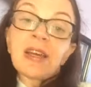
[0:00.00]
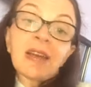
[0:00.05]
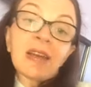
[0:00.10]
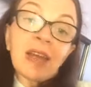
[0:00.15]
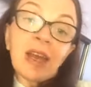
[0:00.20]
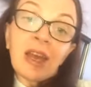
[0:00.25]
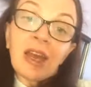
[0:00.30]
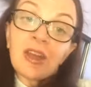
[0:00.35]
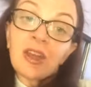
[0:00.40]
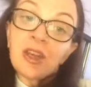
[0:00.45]

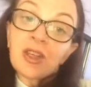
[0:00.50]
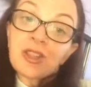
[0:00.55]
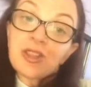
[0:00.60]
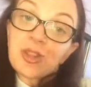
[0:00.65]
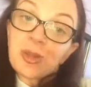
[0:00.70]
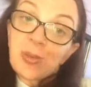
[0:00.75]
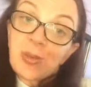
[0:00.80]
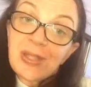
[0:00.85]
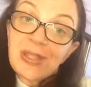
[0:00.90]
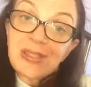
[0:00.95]
Now, how you can
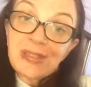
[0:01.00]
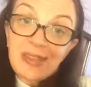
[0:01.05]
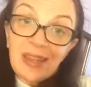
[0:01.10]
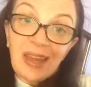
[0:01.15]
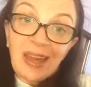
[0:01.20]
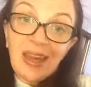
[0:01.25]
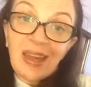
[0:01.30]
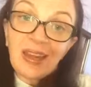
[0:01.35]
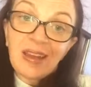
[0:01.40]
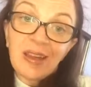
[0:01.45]
twist
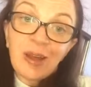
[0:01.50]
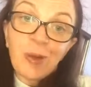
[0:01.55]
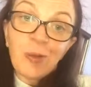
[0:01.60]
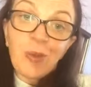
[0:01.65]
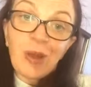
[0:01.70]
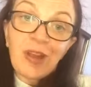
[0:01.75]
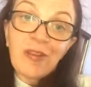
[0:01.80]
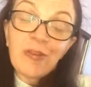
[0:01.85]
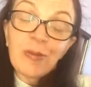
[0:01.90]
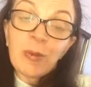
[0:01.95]
that
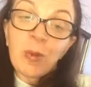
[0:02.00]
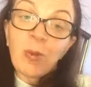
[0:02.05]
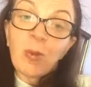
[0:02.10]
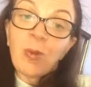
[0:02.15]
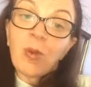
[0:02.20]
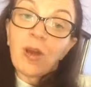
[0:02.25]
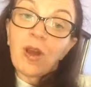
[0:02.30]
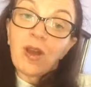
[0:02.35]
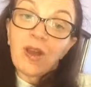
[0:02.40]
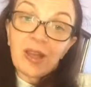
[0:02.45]
away from a
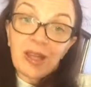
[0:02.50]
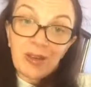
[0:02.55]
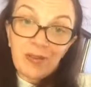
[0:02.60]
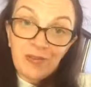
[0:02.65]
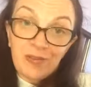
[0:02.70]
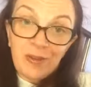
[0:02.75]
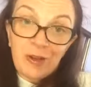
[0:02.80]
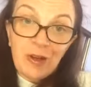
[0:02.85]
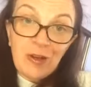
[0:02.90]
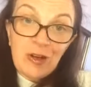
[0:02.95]
work
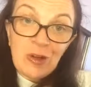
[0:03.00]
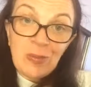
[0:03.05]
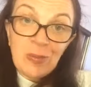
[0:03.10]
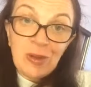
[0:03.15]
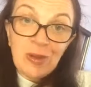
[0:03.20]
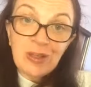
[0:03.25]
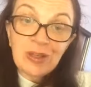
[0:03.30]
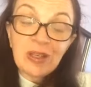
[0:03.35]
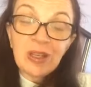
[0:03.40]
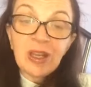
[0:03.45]

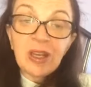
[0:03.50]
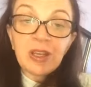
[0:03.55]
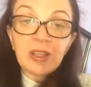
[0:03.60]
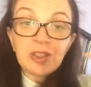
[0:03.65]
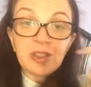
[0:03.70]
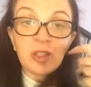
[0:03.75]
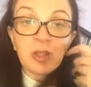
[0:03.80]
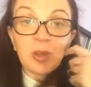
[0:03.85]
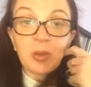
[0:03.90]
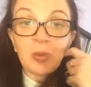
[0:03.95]
environment
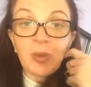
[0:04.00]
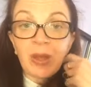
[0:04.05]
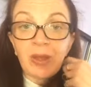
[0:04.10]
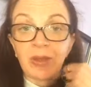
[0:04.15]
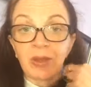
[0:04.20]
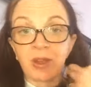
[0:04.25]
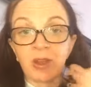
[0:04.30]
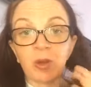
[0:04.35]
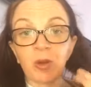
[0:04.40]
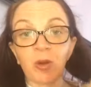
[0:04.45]
to
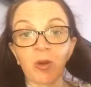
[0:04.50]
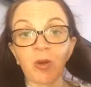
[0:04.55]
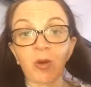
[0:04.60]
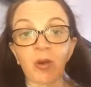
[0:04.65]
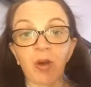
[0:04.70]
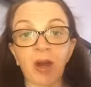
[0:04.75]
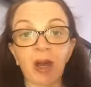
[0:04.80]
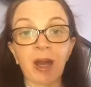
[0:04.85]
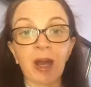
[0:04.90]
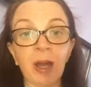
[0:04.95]
whether
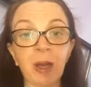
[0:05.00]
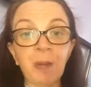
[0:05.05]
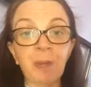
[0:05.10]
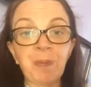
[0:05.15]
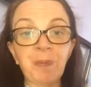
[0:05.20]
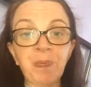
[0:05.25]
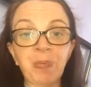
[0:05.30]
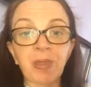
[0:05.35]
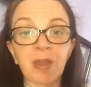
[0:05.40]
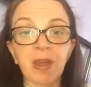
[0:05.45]
you're
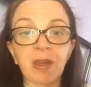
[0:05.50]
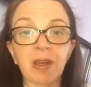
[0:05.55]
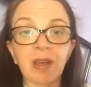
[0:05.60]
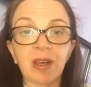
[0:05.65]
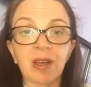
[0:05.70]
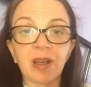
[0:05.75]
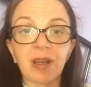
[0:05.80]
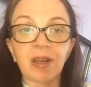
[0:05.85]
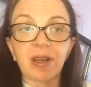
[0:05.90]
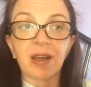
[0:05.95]
um,
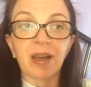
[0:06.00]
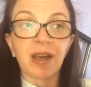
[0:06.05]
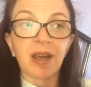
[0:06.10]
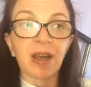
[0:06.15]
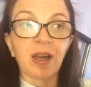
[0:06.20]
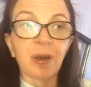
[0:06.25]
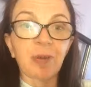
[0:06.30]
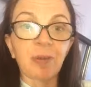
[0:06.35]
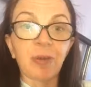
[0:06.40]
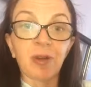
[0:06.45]

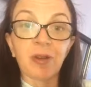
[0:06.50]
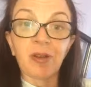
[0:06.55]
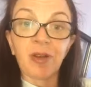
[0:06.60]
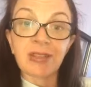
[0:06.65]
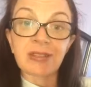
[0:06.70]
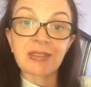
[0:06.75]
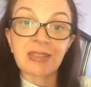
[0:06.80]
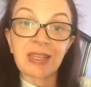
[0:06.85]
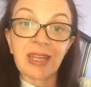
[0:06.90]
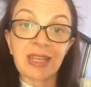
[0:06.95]
uh,
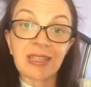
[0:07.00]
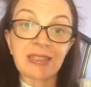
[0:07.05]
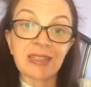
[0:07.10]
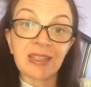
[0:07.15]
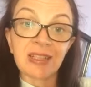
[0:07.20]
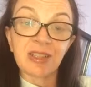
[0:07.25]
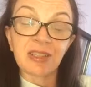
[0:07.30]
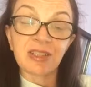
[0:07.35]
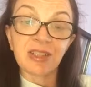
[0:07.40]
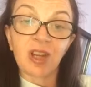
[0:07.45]

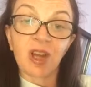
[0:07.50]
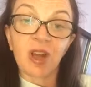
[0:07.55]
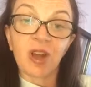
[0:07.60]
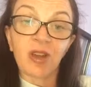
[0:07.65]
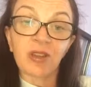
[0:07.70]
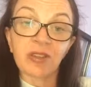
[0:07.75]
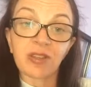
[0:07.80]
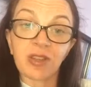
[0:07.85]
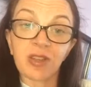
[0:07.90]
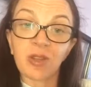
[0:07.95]
procrastinating a
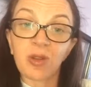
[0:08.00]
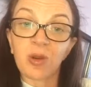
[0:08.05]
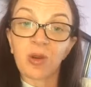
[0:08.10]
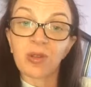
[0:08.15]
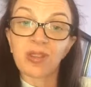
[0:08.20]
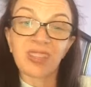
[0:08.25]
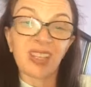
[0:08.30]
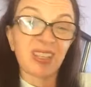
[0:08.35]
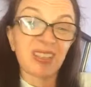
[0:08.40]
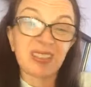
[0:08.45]
task and you're,
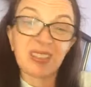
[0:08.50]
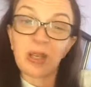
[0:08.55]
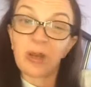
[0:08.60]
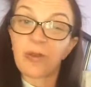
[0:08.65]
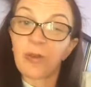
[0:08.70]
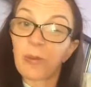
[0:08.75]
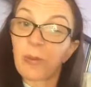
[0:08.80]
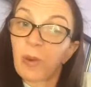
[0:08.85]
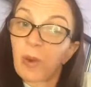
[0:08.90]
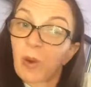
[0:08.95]
say,
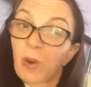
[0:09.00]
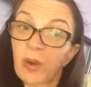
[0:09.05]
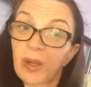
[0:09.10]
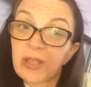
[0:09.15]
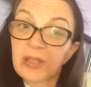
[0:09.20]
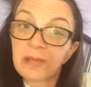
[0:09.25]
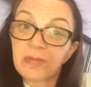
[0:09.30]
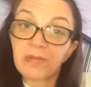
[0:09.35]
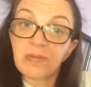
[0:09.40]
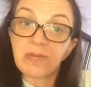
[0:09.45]
self employed.